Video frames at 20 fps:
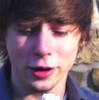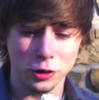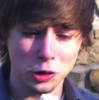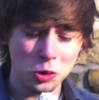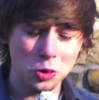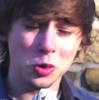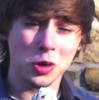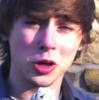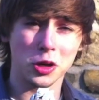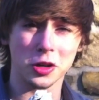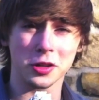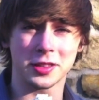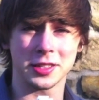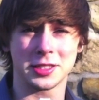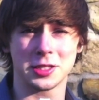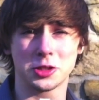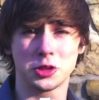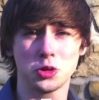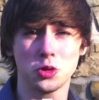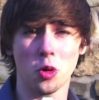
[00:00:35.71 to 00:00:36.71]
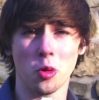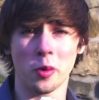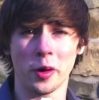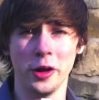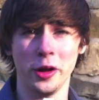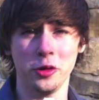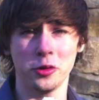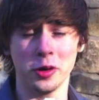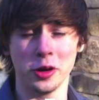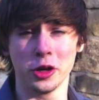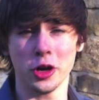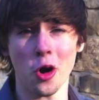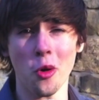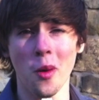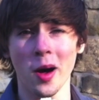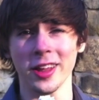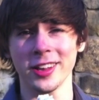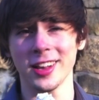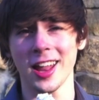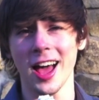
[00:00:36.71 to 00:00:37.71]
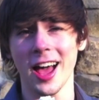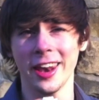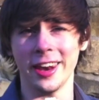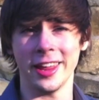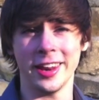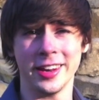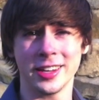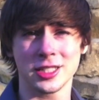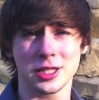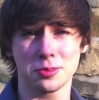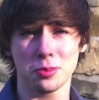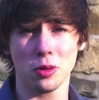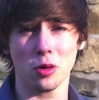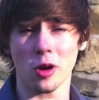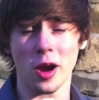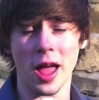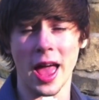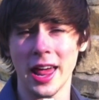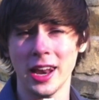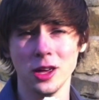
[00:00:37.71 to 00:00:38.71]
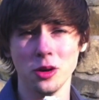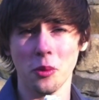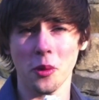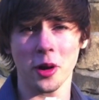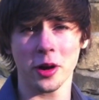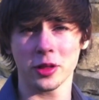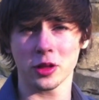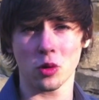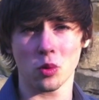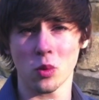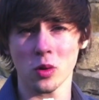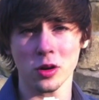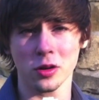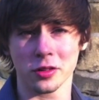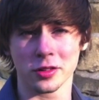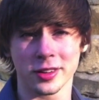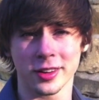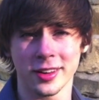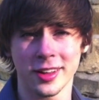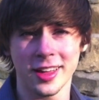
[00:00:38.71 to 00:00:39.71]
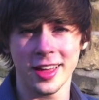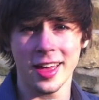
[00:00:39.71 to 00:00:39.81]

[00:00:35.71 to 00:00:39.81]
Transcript: Google Earth is a tool where you can go online and explore anywhere in the world.